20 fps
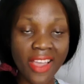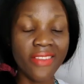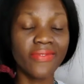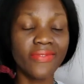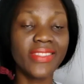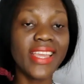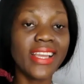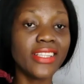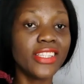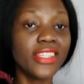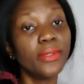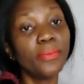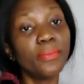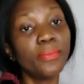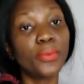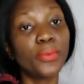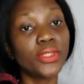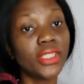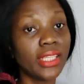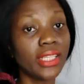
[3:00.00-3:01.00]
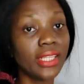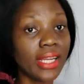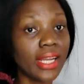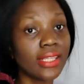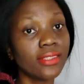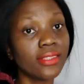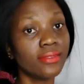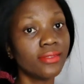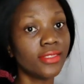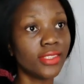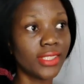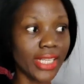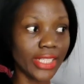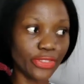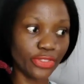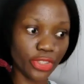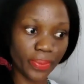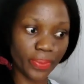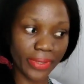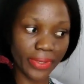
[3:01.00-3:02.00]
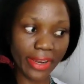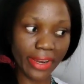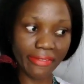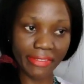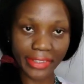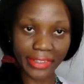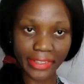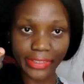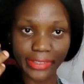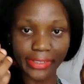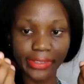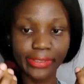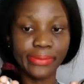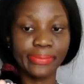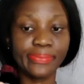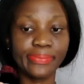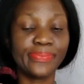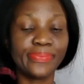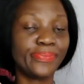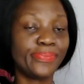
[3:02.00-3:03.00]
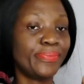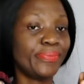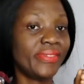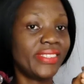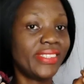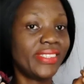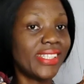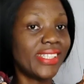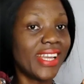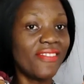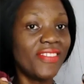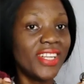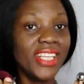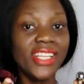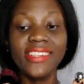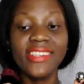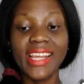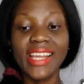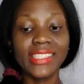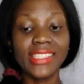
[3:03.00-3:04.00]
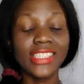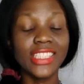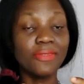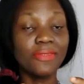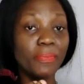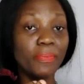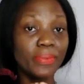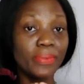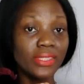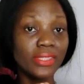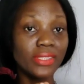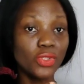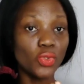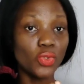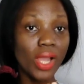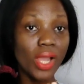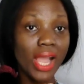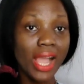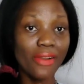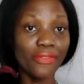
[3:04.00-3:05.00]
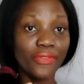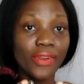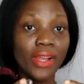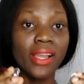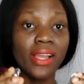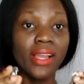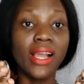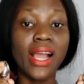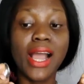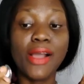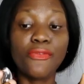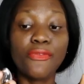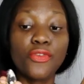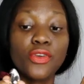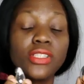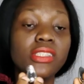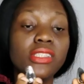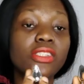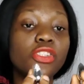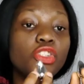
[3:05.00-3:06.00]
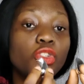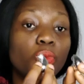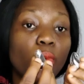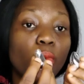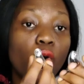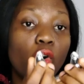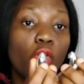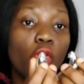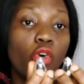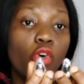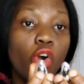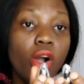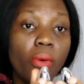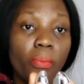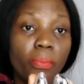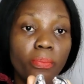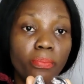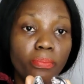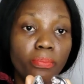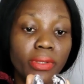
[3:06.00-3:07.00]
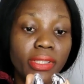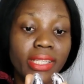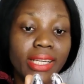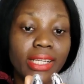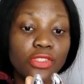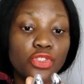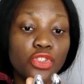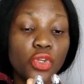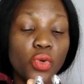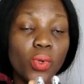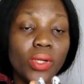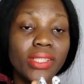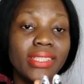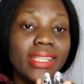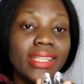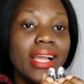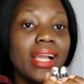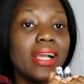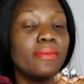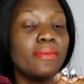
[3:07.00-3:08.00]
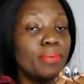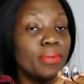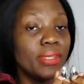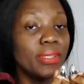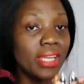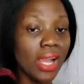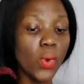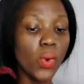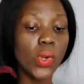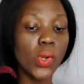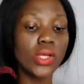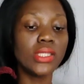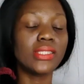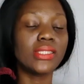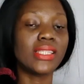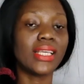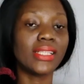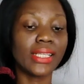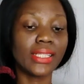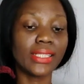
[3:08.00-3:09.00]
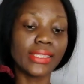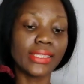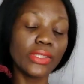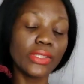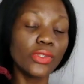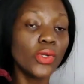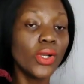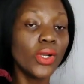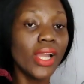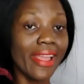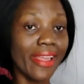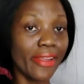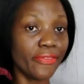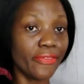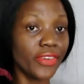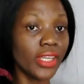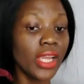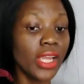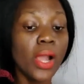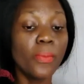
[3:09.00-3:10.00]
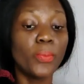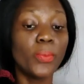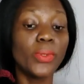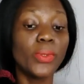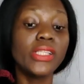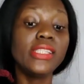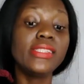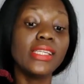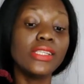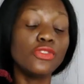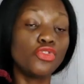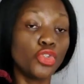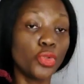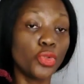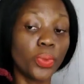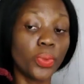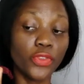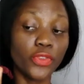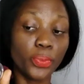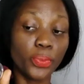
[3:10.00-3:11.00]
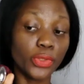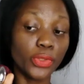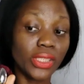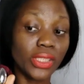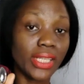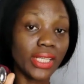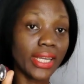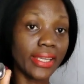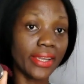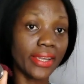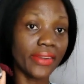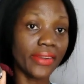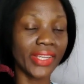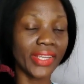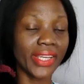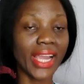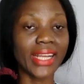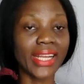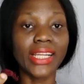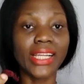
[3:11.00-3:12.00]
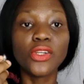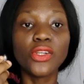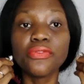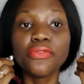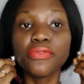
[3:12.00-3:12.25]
Then the Bottega teardrop earrings. They are really nice statement pieces to have. I've gotten a small miniature one. There are bigger ones that are still heavy, but this is a dupe of the Bottega earring, and I love it.